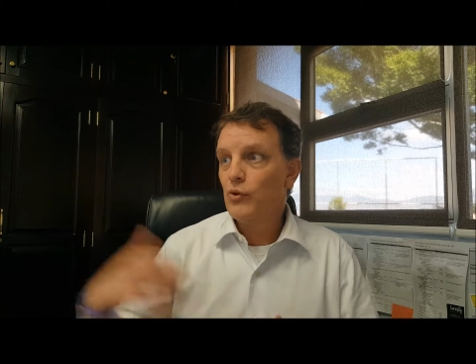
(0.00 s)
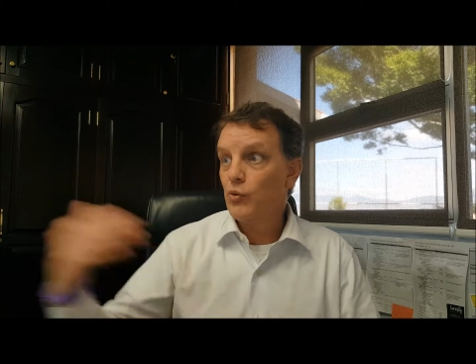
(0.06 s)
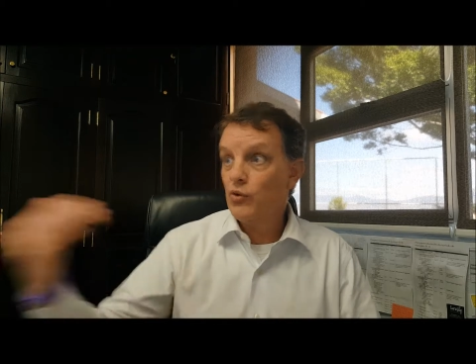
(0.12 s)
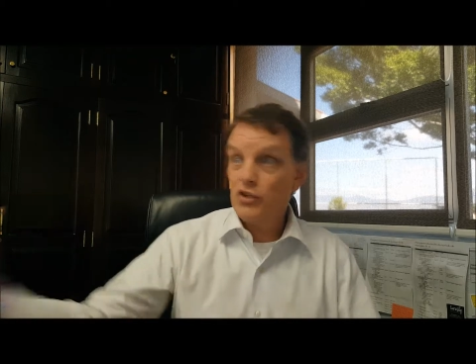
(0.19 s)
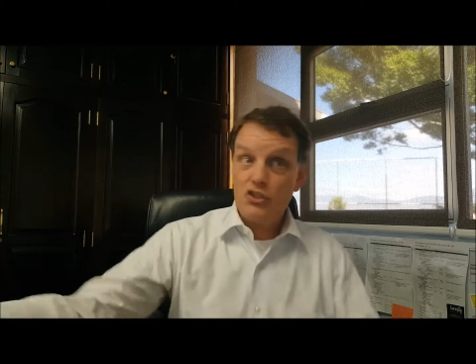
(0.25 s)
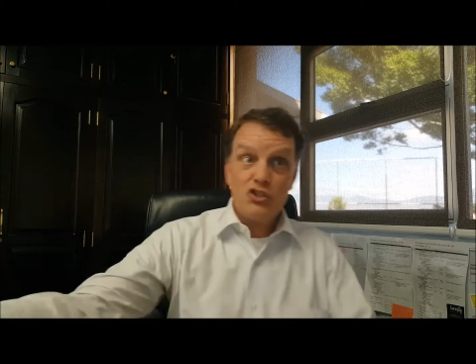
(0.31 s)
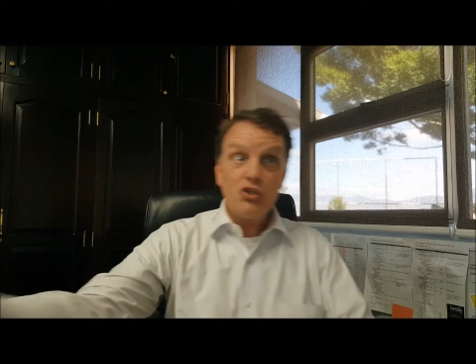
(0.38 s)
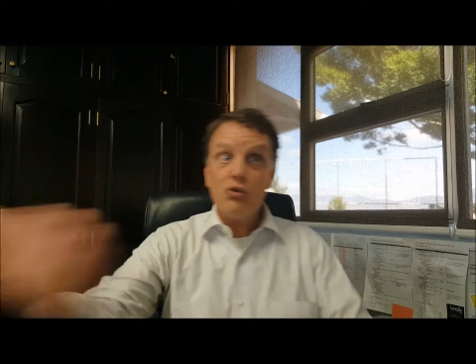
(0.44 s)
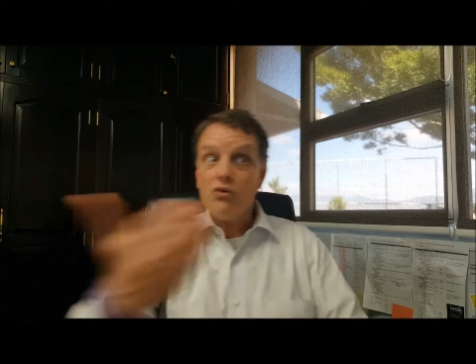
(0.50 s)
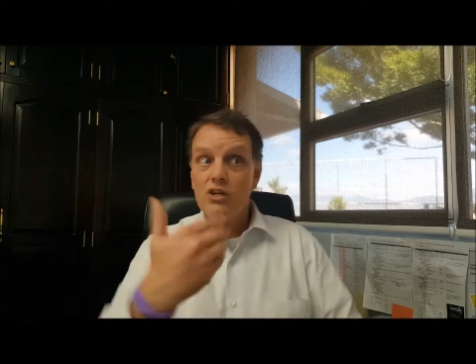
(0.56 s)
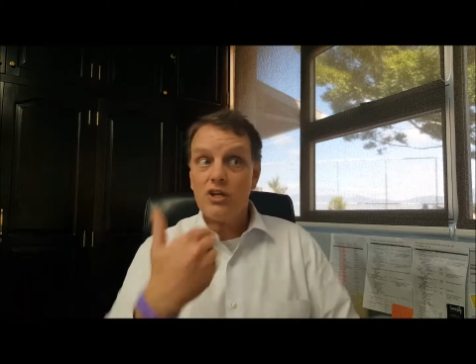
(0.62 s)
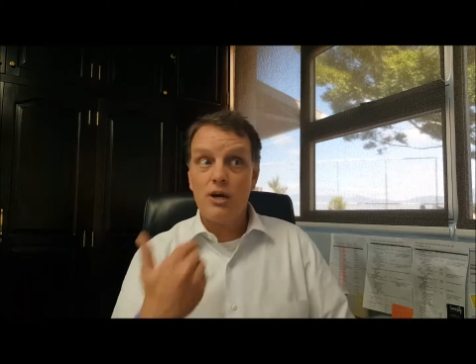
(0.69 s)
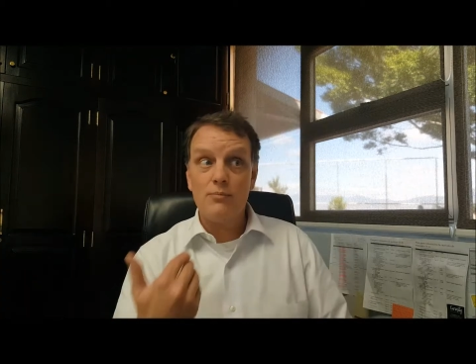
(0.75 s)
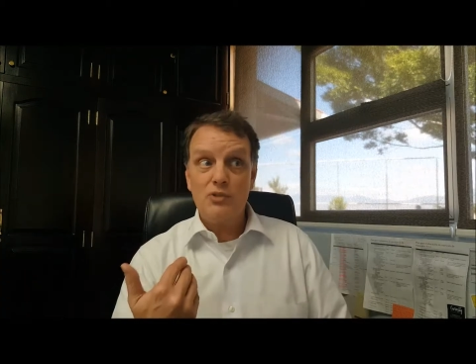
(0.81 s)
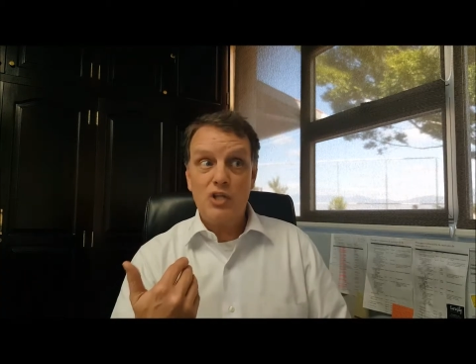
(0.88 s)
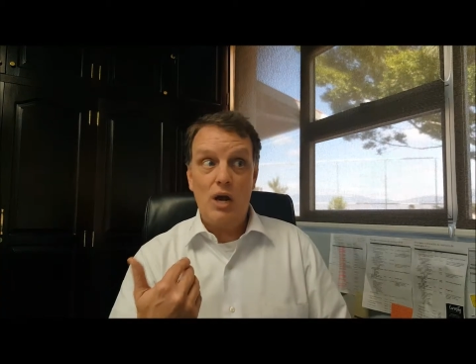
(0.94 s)
where the student
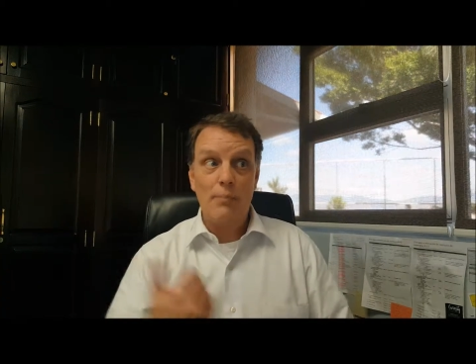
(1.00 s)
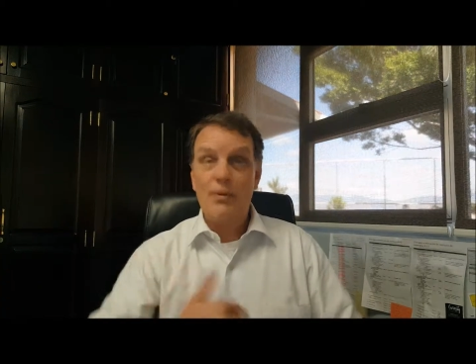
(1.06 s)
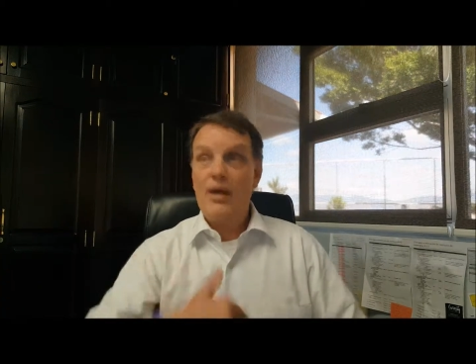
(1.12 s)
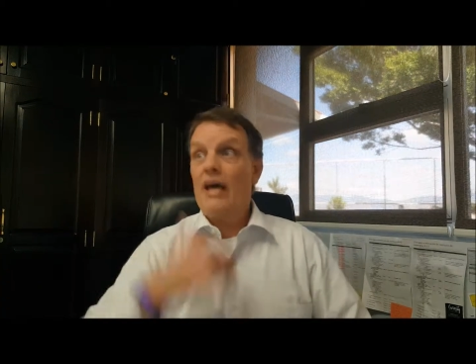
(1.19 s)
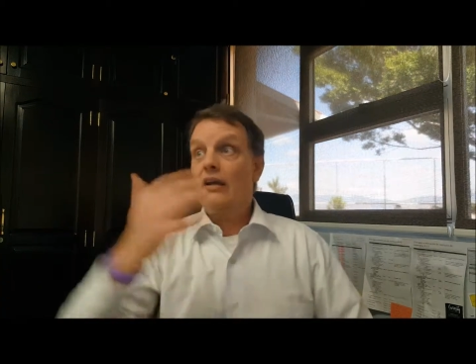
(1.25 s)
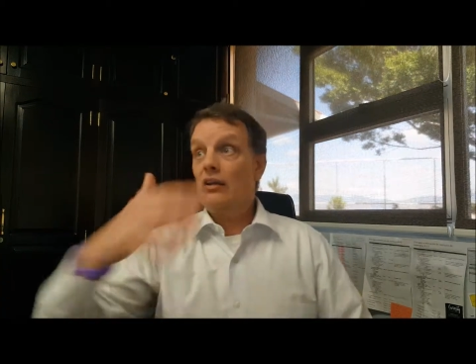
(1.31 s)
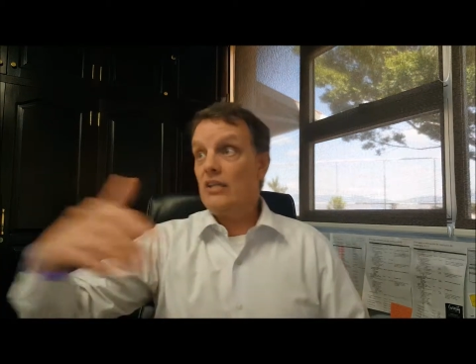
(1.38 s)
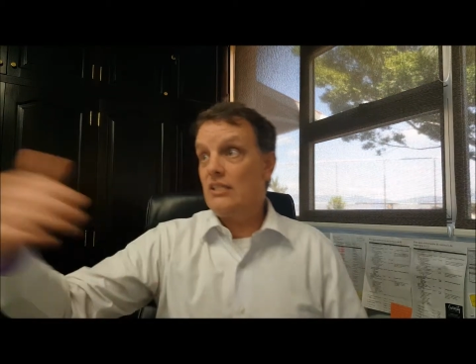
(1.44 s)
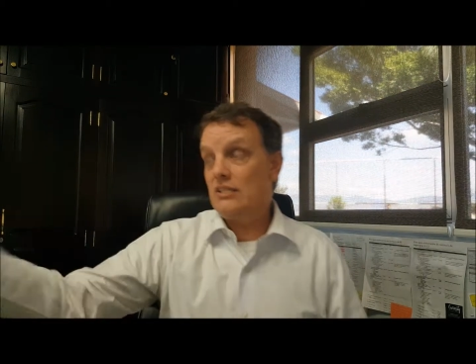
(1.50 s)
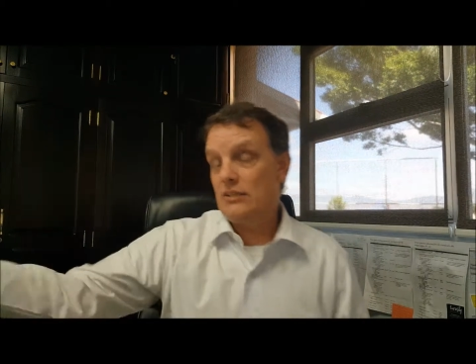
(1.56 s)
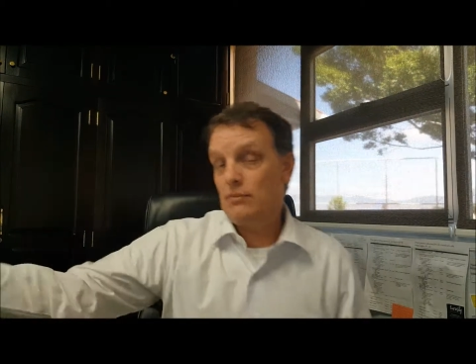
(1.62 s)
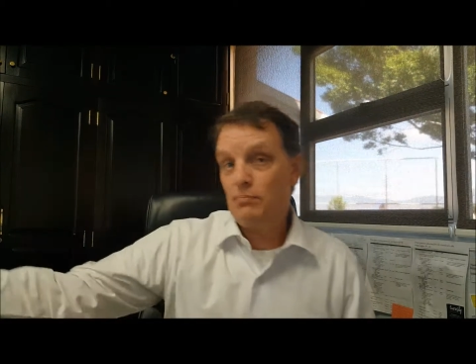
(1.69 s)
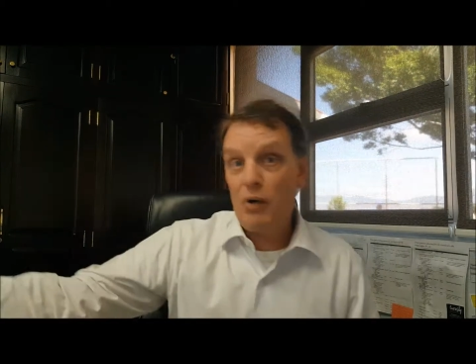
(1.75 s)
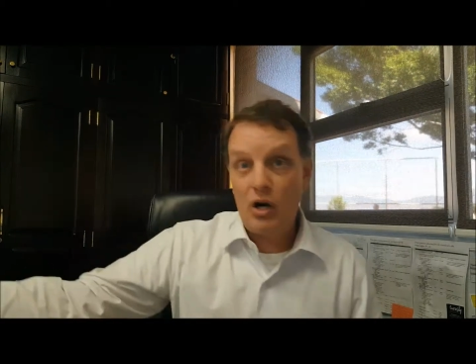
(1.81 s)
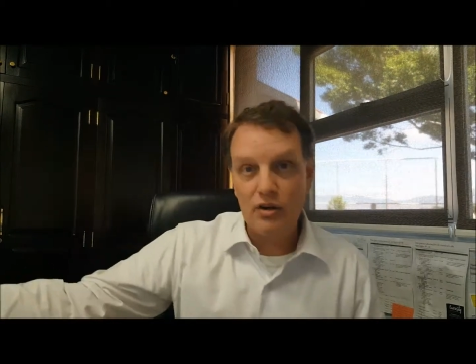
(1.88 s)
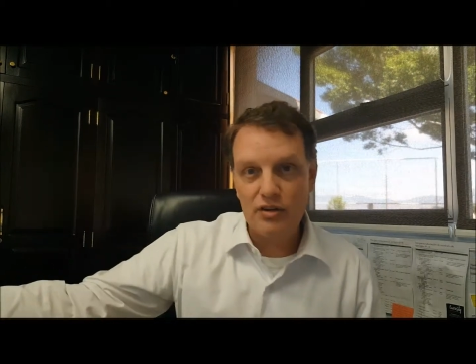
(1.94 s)
comes up and leads
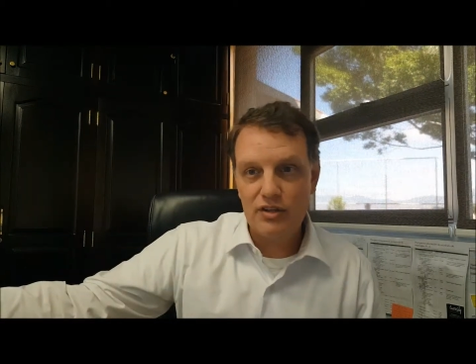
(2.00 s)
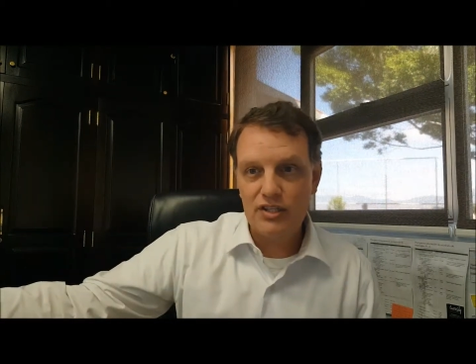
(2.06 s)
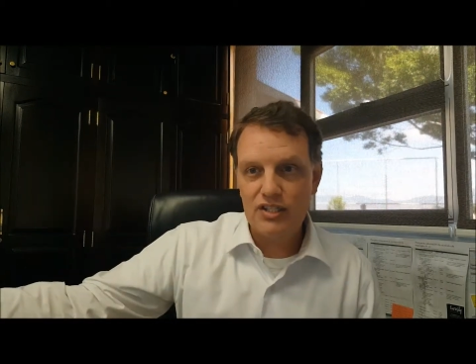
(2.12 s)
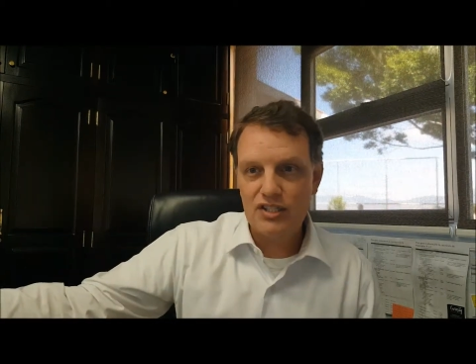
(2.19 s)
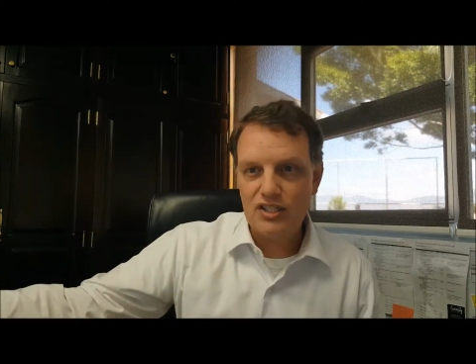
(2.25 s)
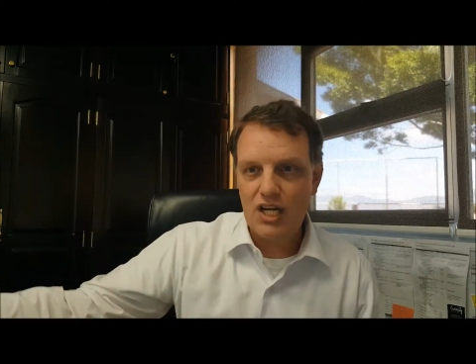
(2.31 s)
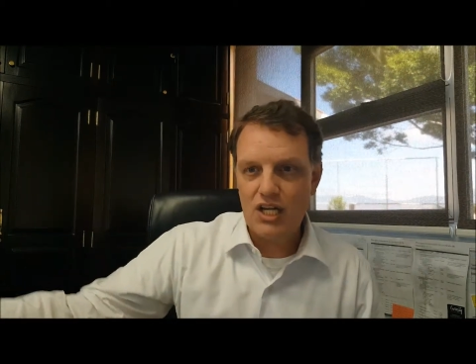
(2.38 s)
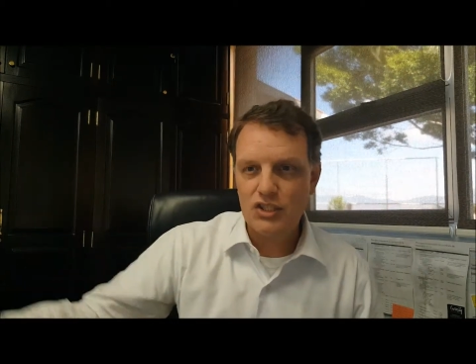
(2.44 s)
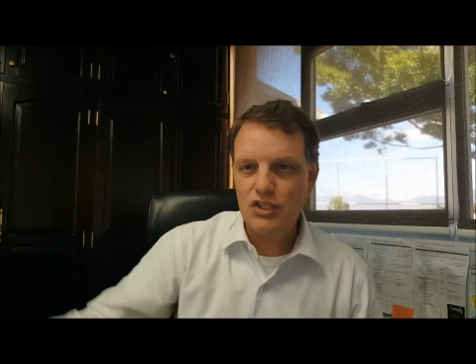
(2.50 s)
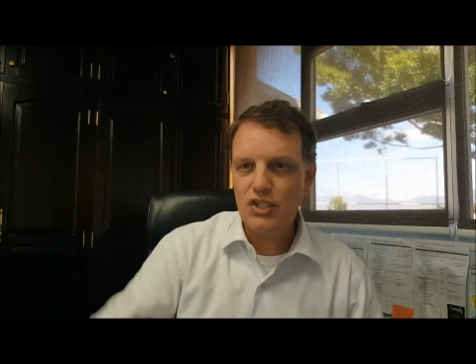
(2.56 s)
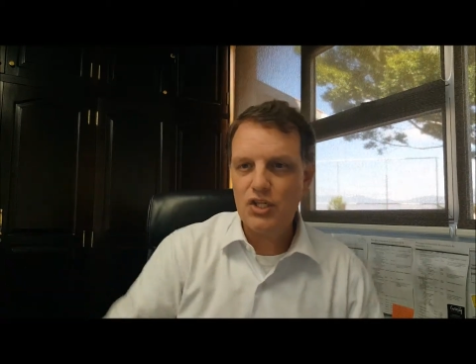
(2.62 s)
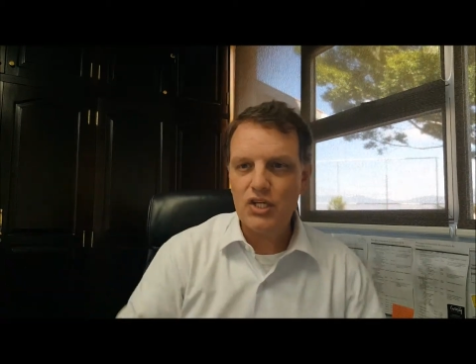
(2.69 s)
part of the discussion.